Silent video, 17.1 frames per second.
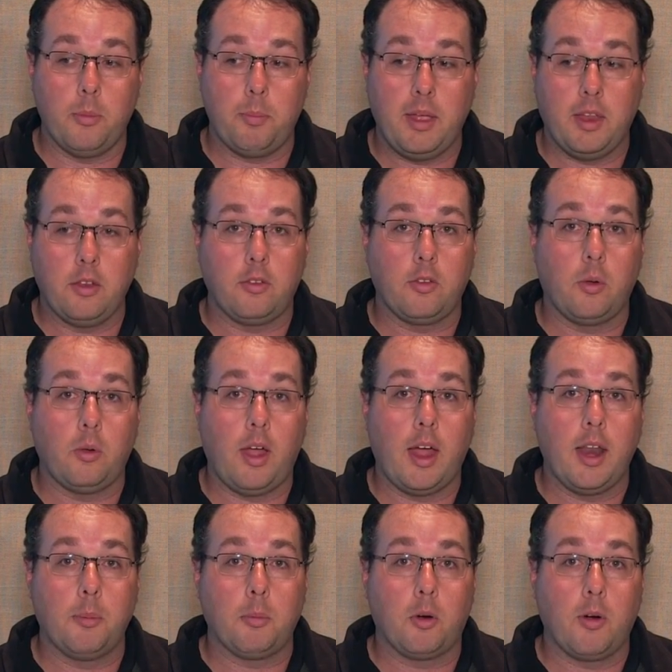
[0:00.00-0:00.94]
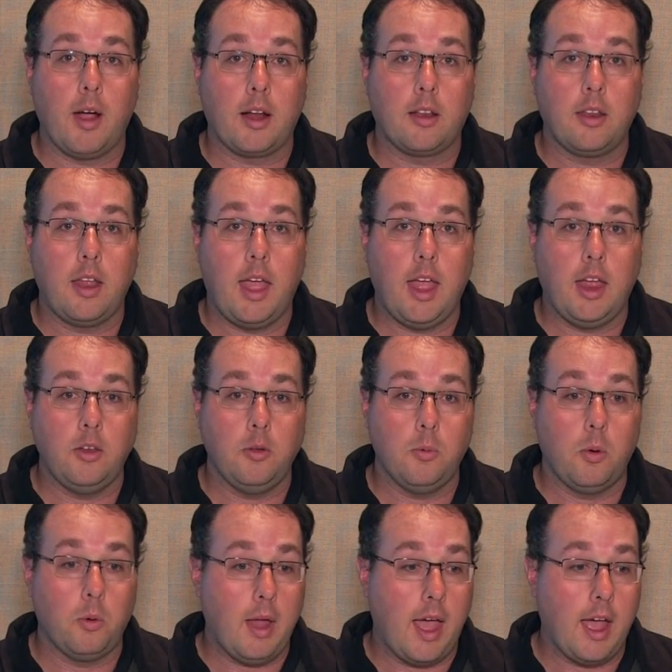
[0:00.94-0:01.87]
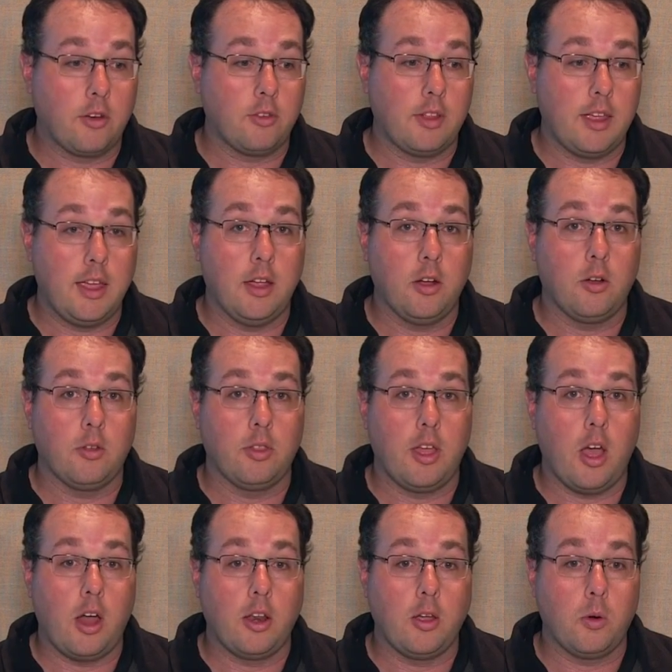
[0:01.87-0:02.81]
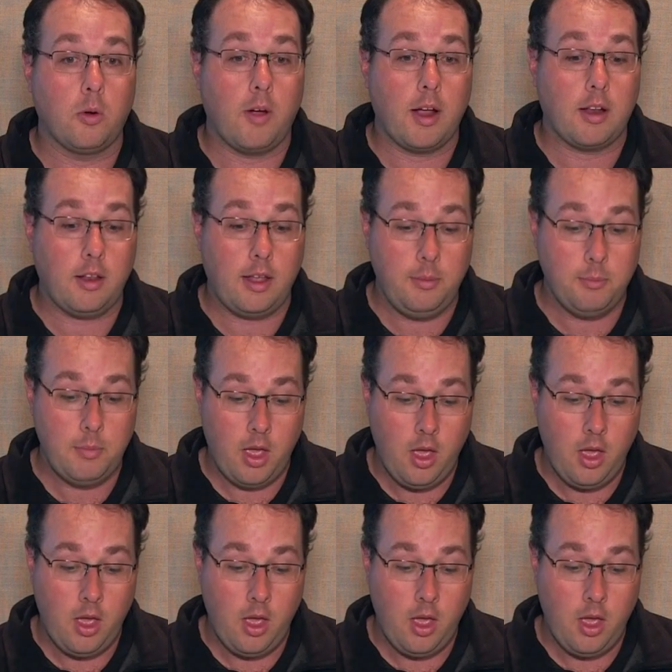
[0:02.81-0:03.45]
The pins don't line up correct and you won't actually hear the audio correctly.